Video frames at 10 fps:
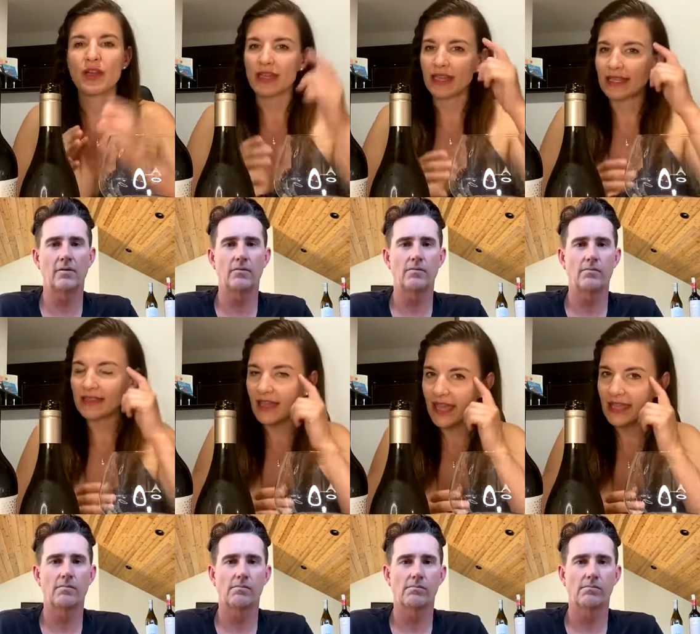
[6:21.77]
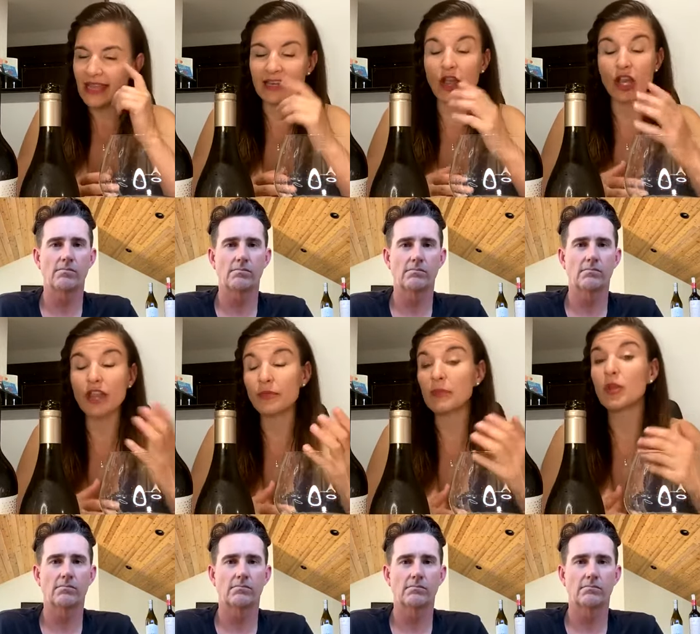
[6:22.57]
Speaker 1: in the head, and a lot of
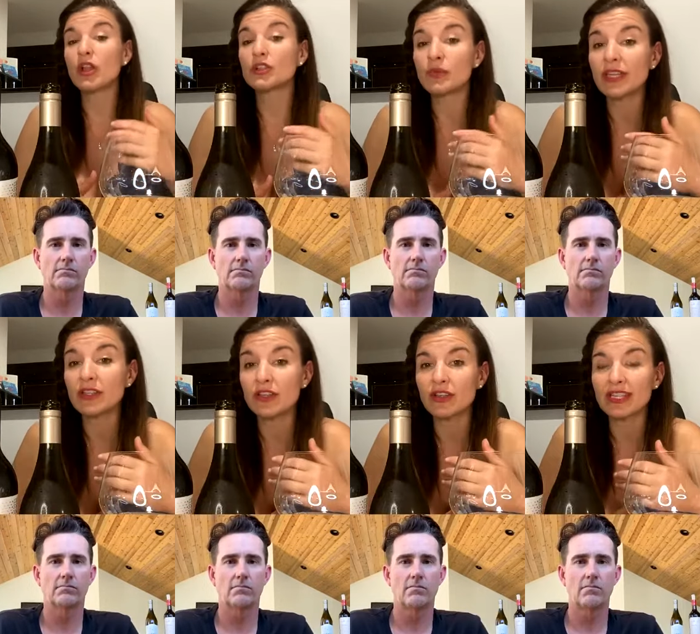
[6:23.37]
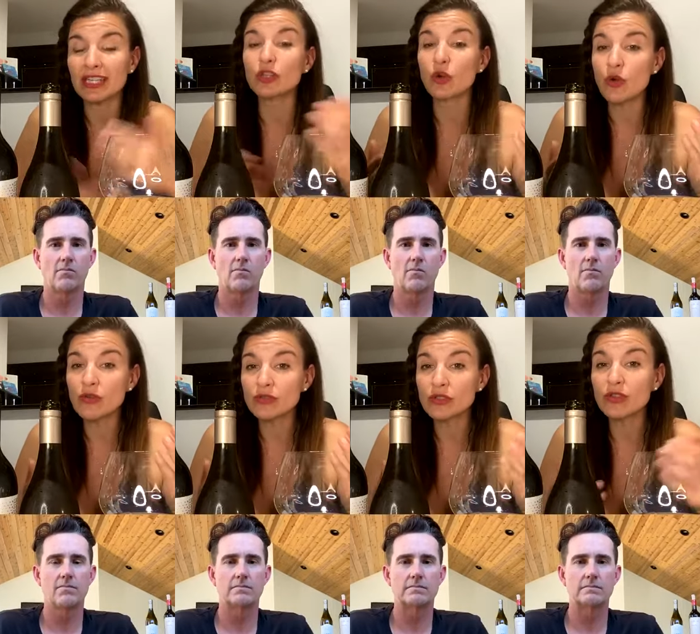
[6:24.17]
people are doing the keto, you
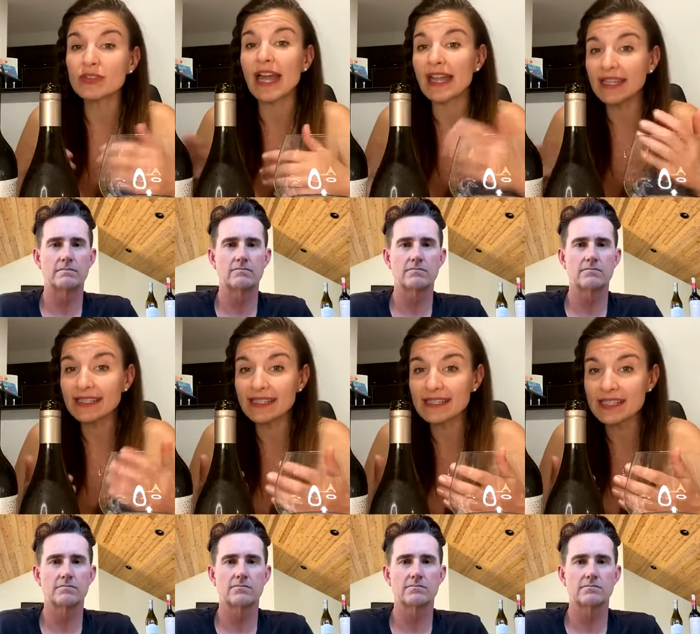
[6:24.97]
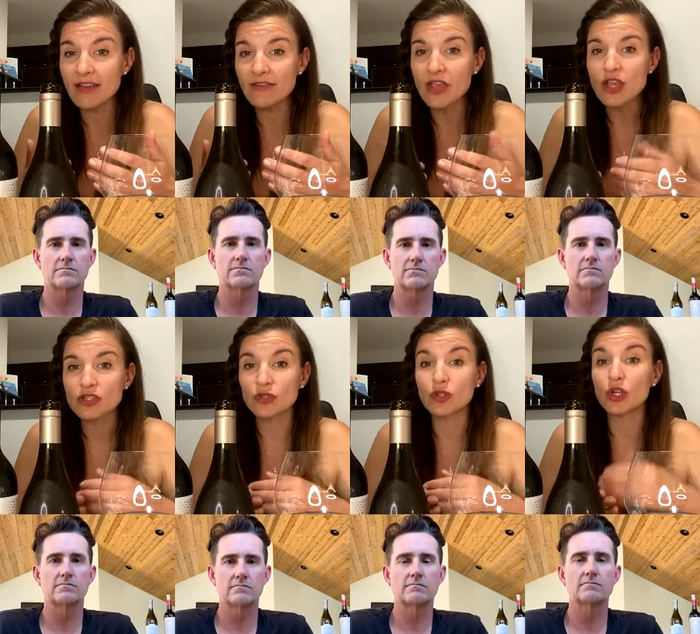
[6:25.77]
know, diet and stuff. So
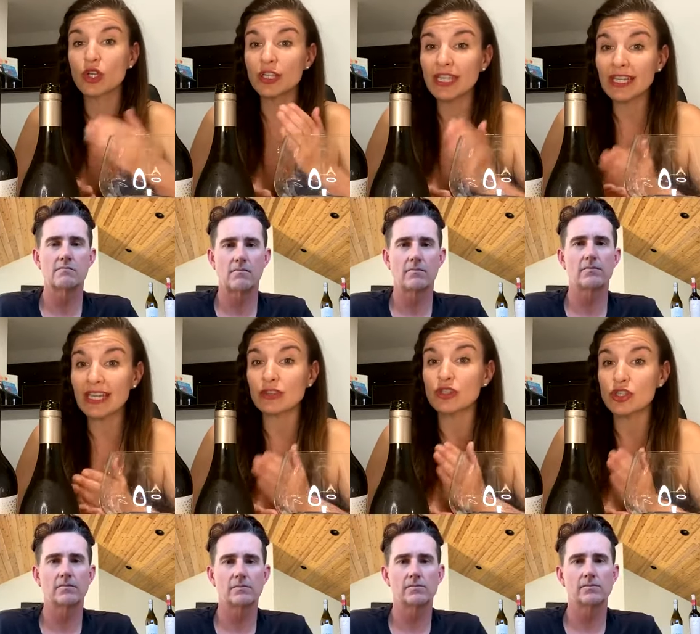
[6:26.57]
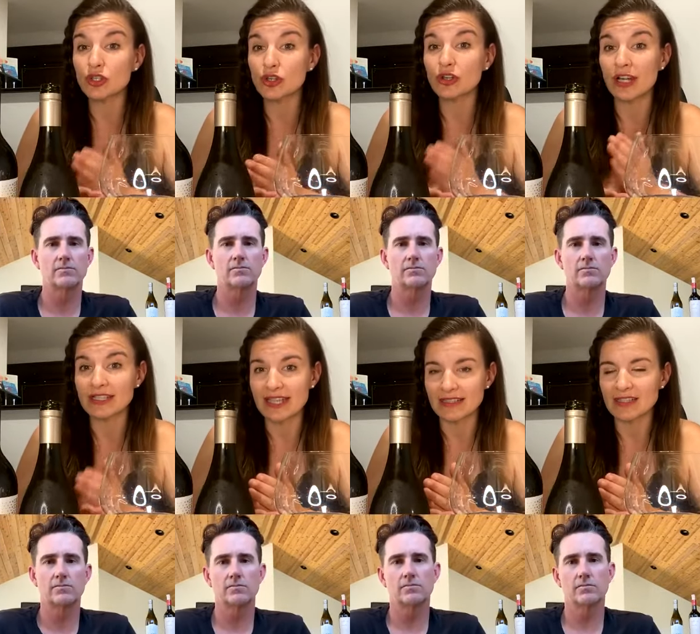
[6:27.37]
they're looking at the sugar content.
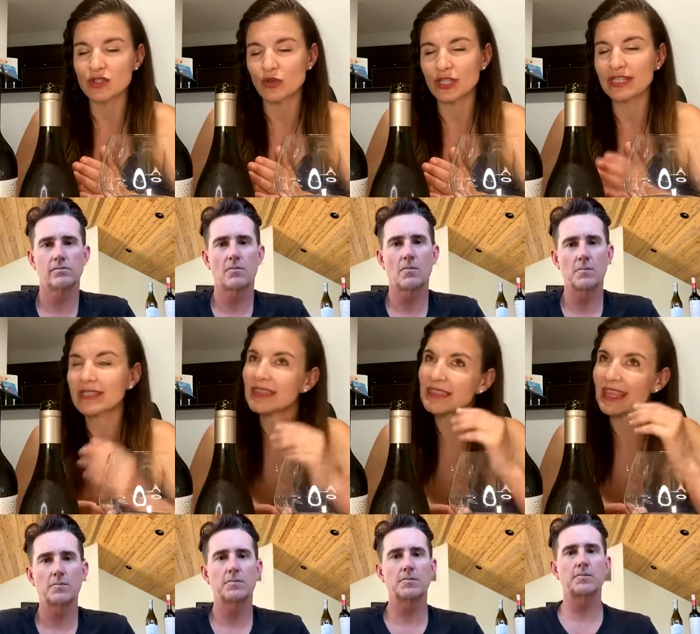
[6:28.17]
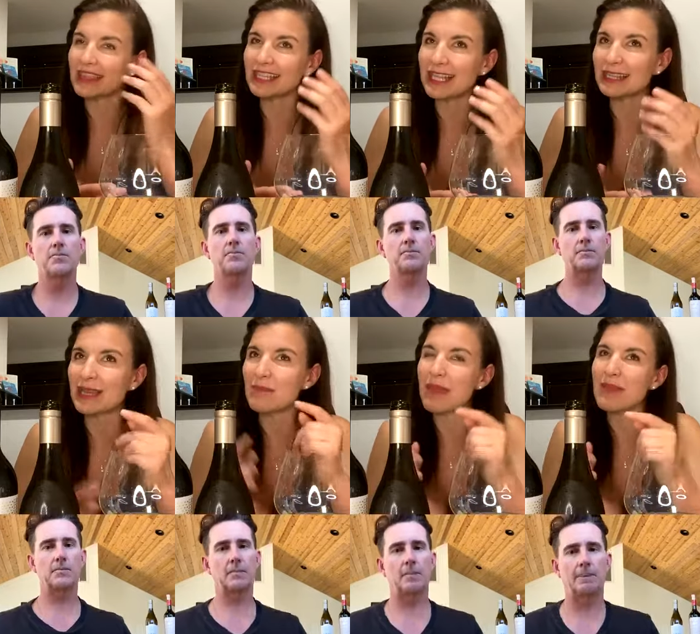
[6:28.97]
So they they think that they
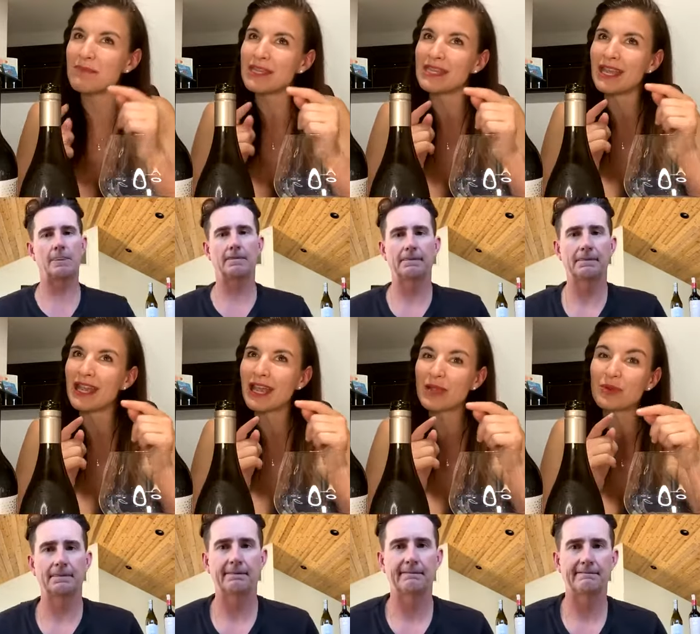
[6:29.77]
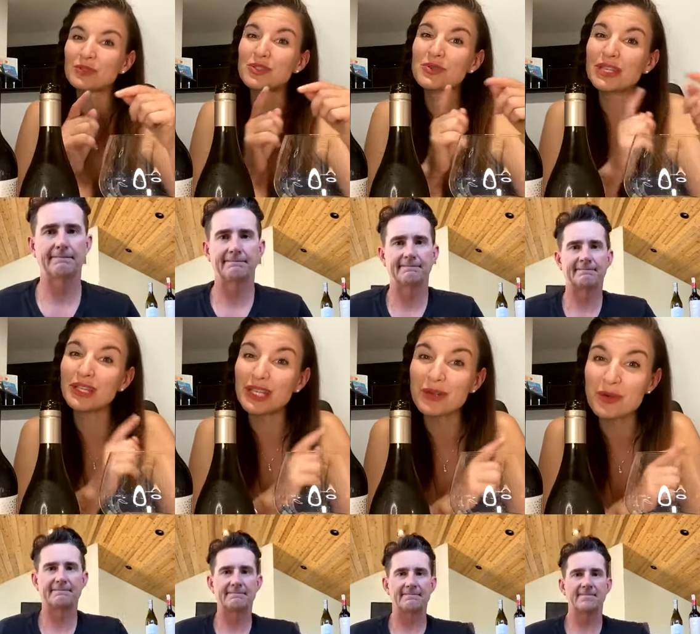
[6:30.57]
may be able to drink a
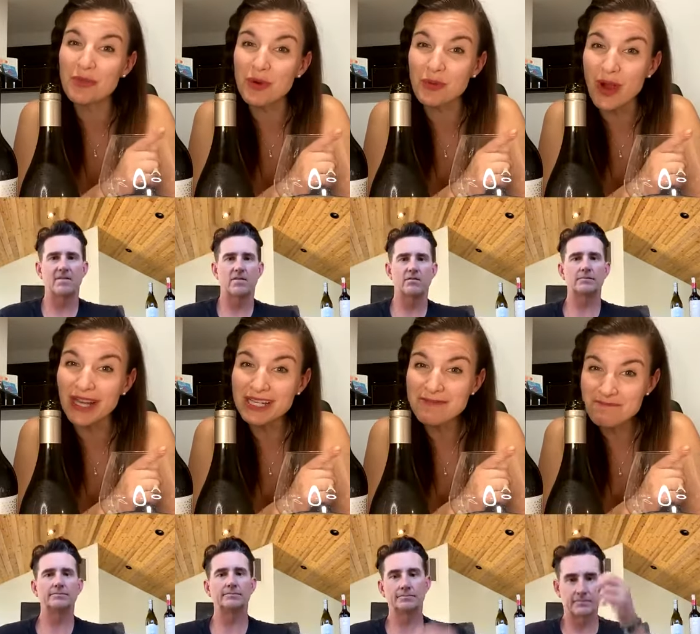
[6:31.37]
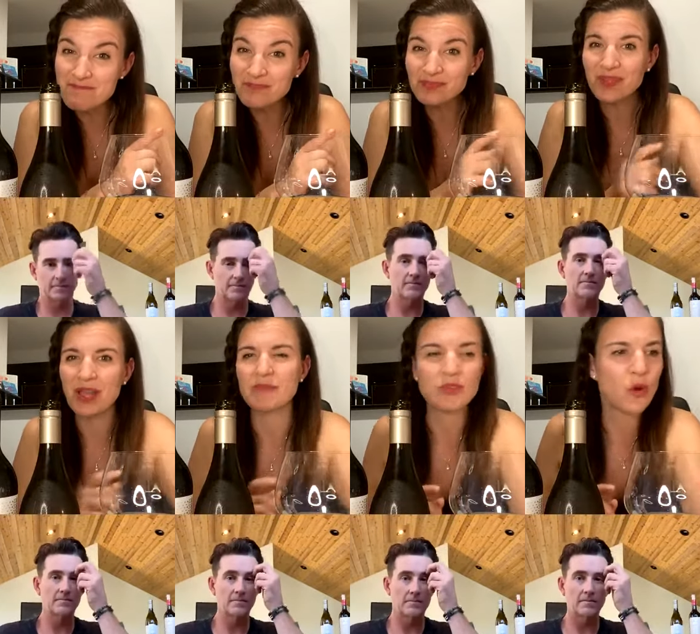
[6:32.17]
little more wine,
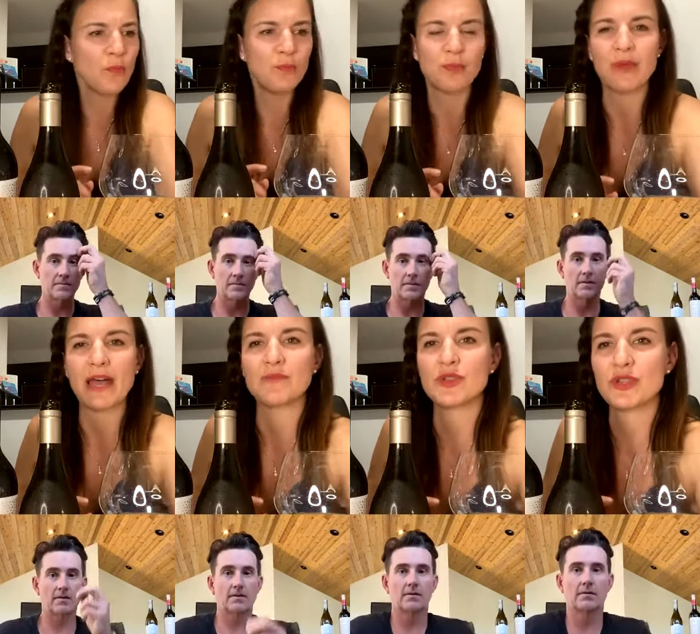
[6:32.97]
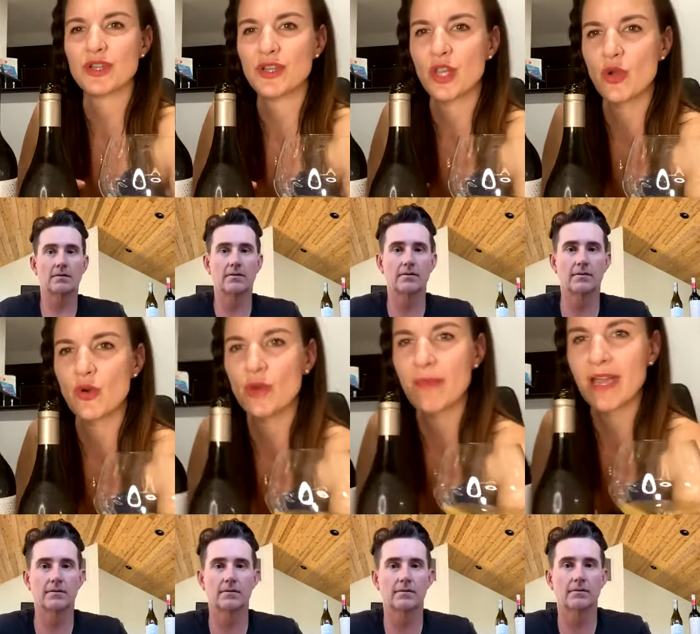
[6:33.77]
I'm just gonna lower
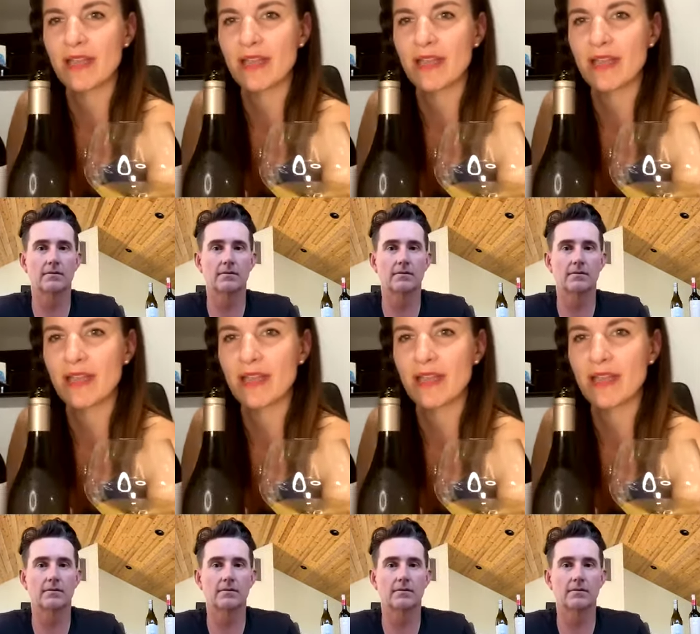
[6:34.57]
my